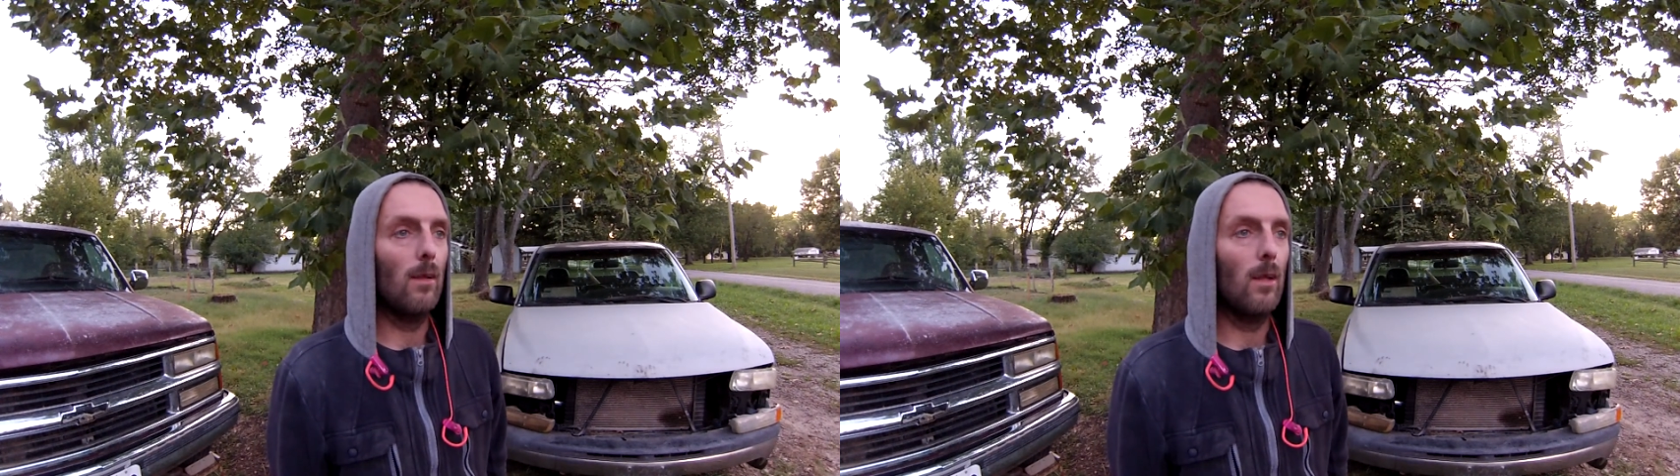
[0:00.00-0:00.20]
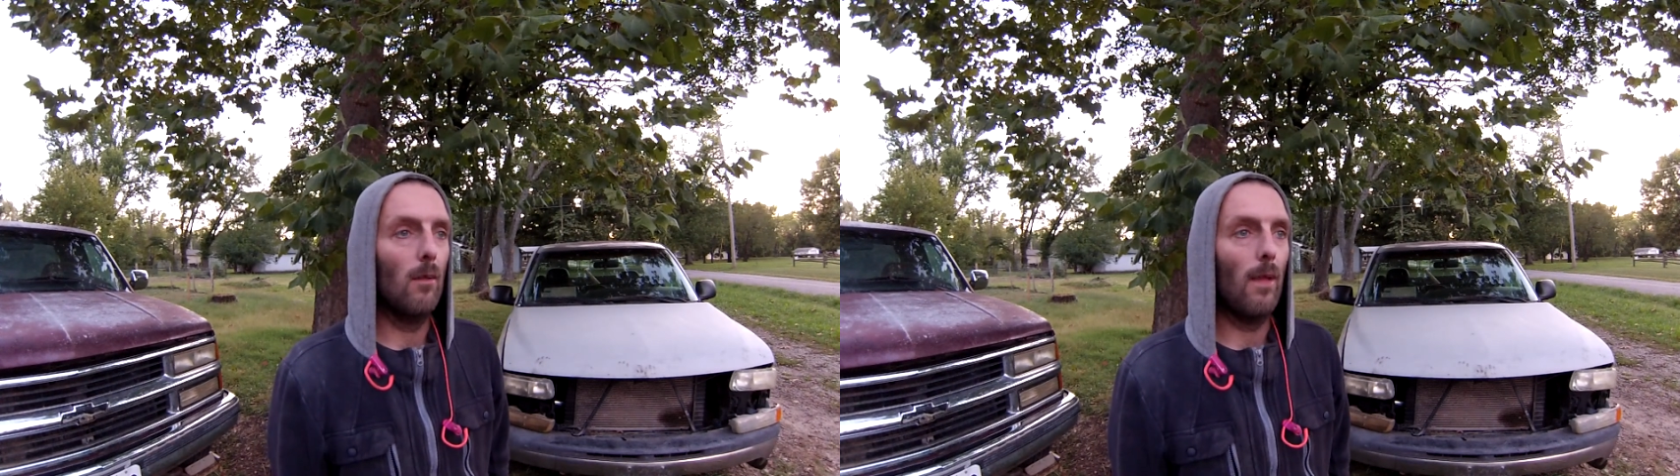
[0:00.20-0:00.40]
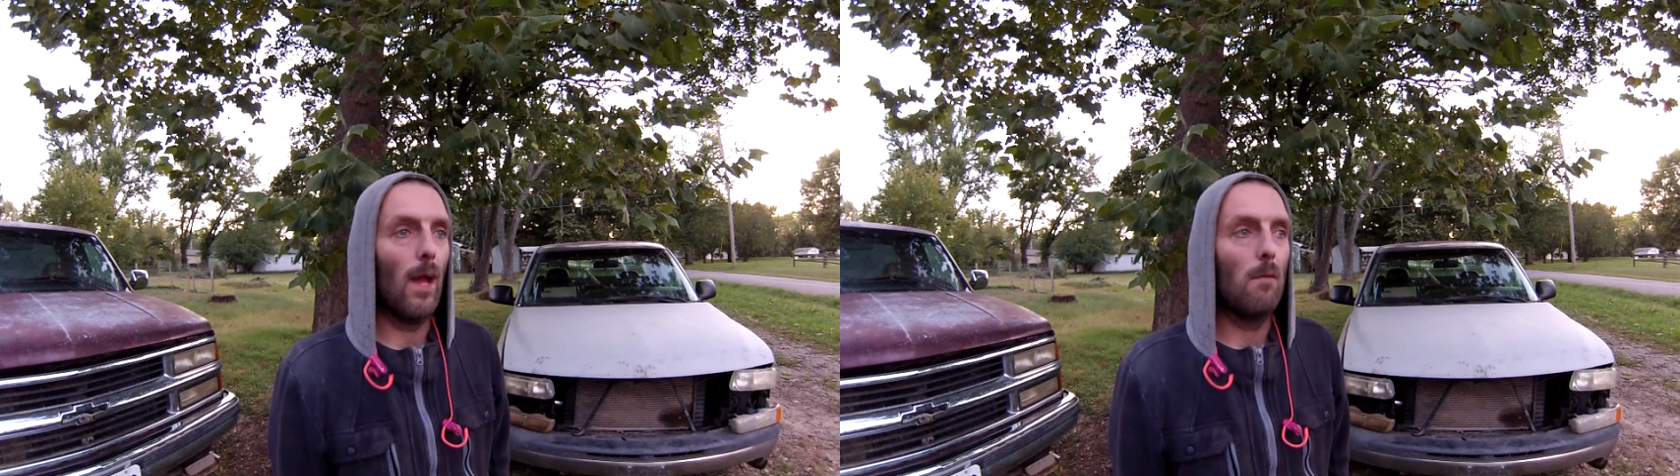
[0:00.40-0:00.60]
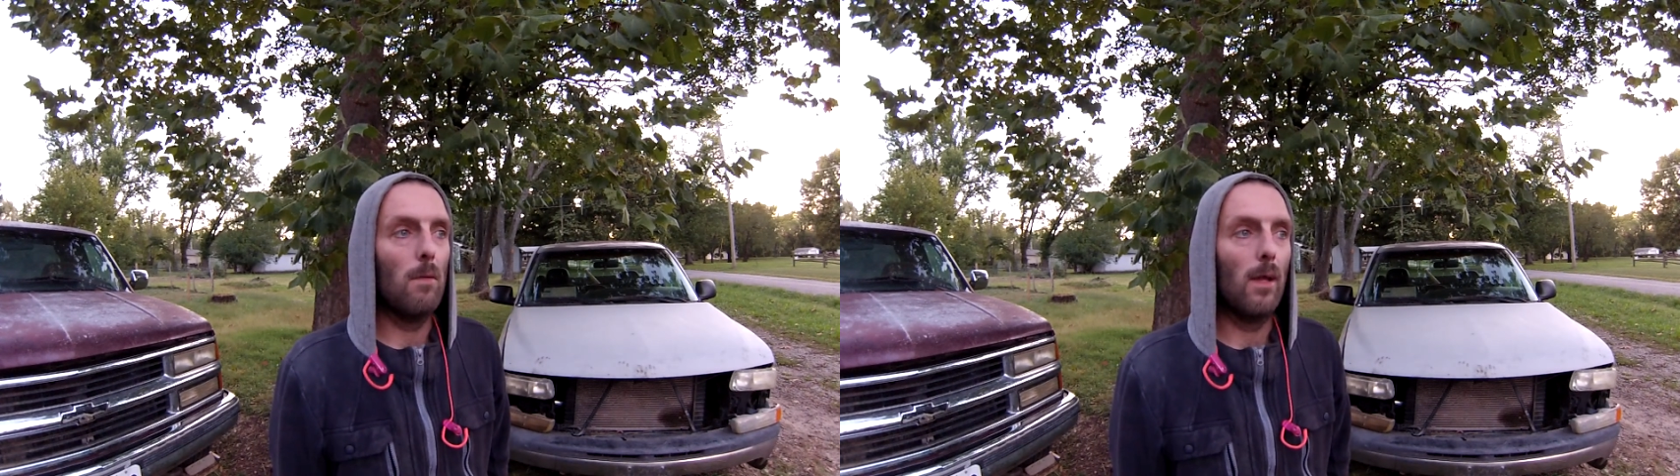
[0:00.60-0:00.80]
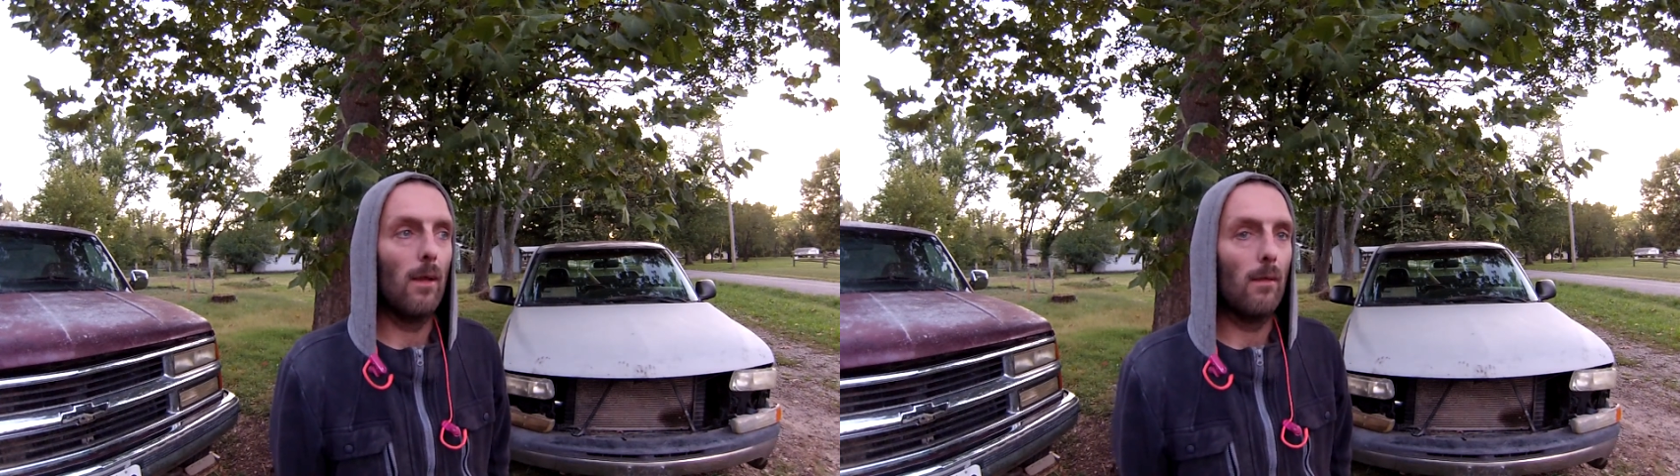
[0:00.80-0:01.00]
to do that
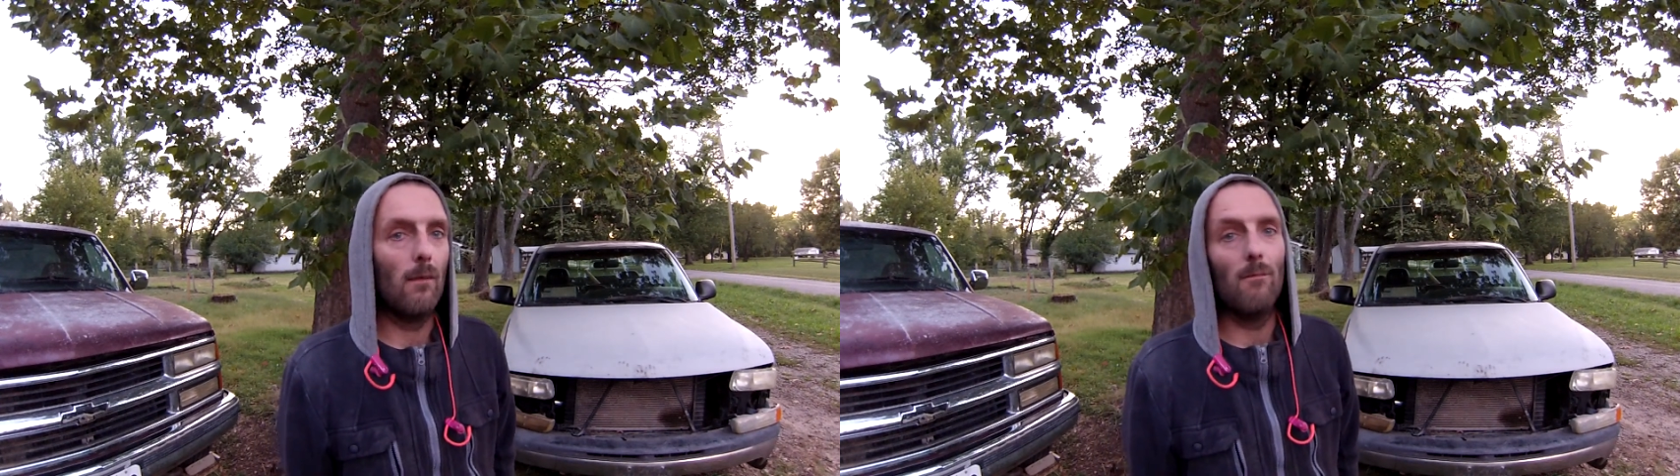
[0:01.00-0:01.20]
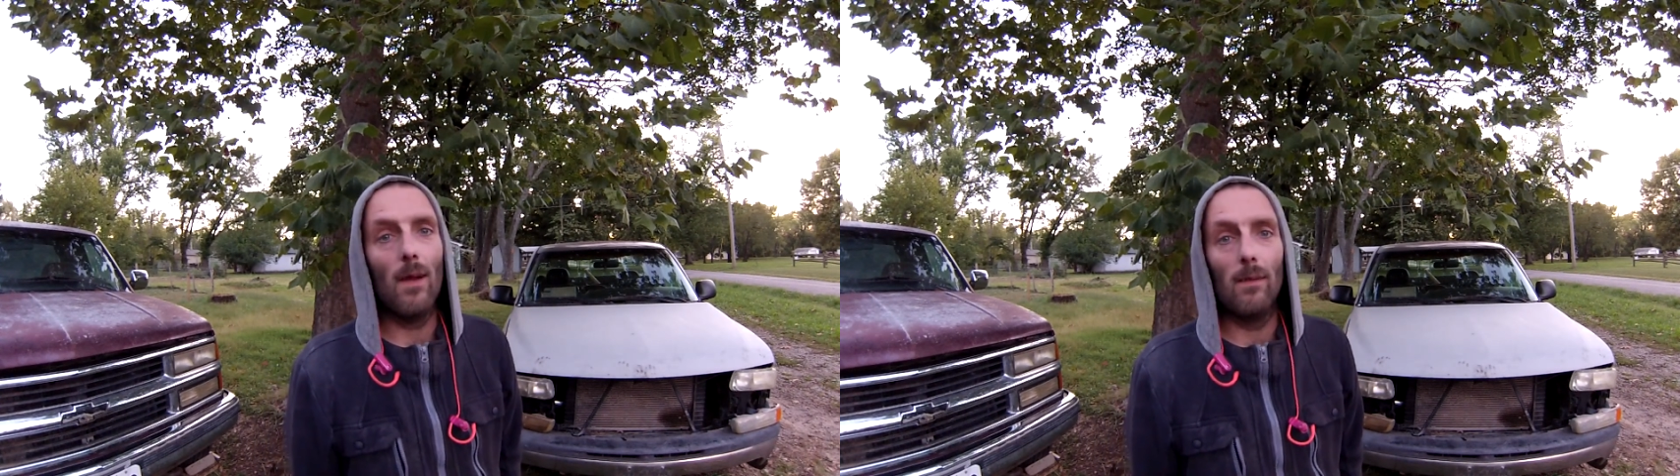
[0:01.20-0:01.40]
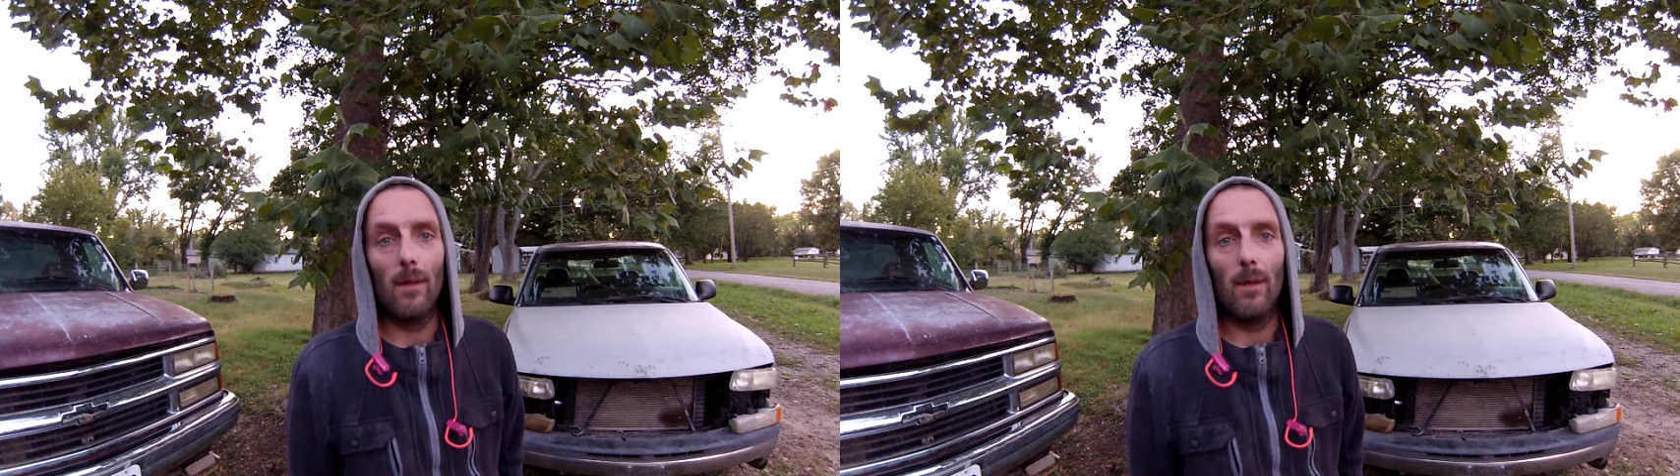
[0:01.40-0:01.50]
because of the fact